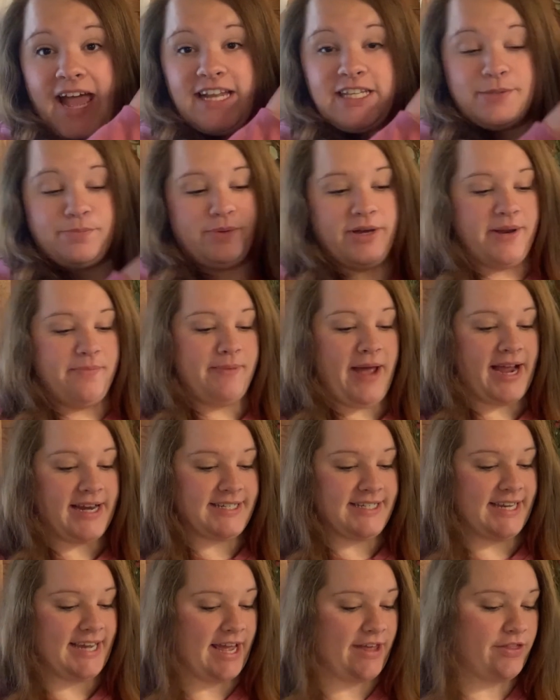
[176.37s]
put back
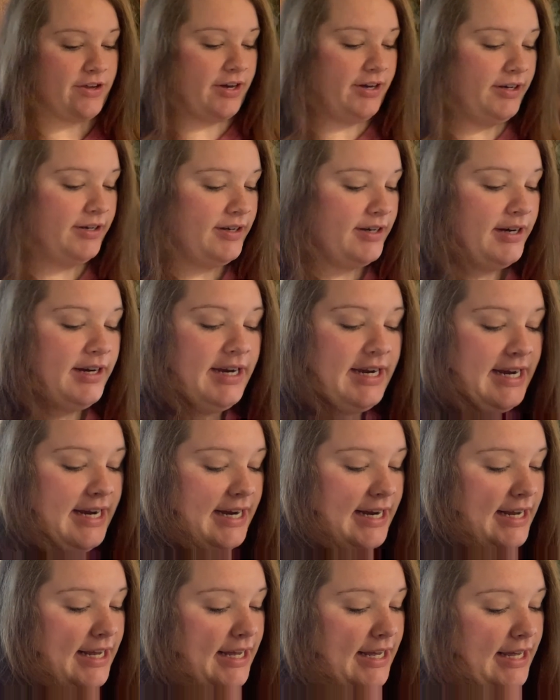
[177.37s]
together,
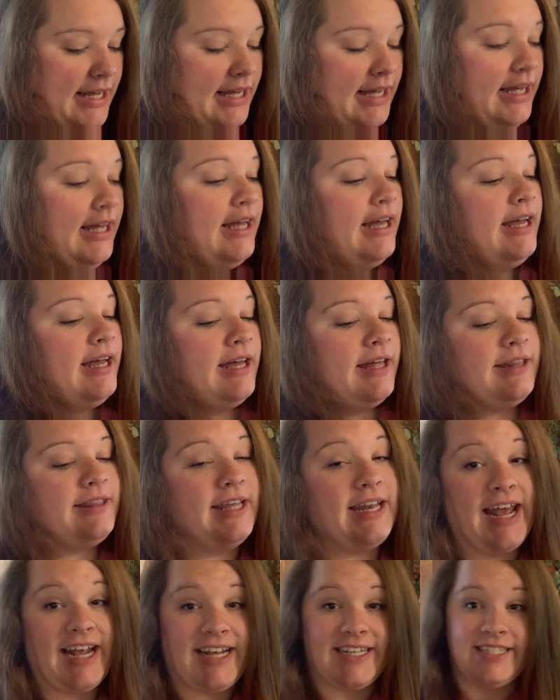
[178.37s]
the
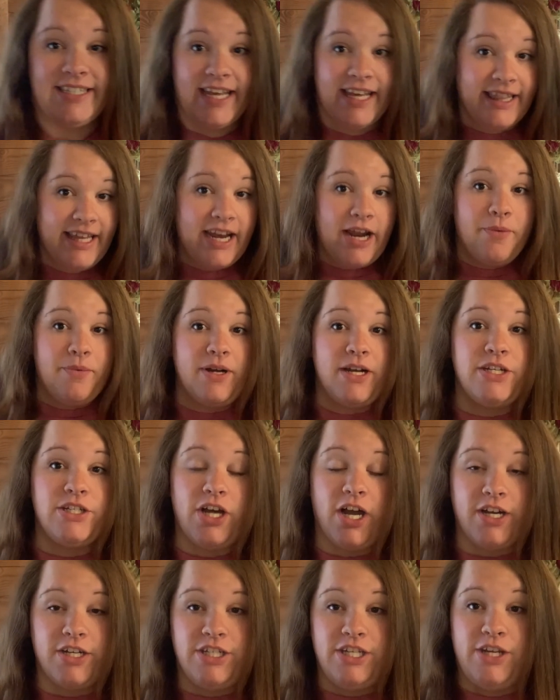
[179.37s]
next thing that I want to
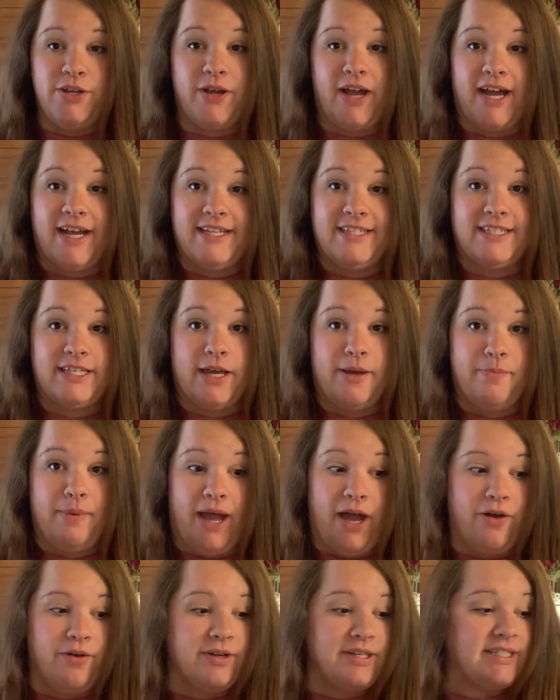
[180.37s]
talk to you guys
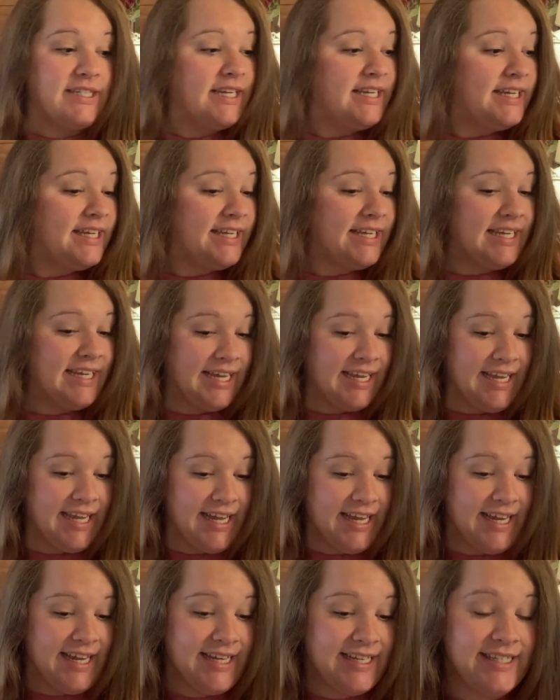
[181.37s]
about is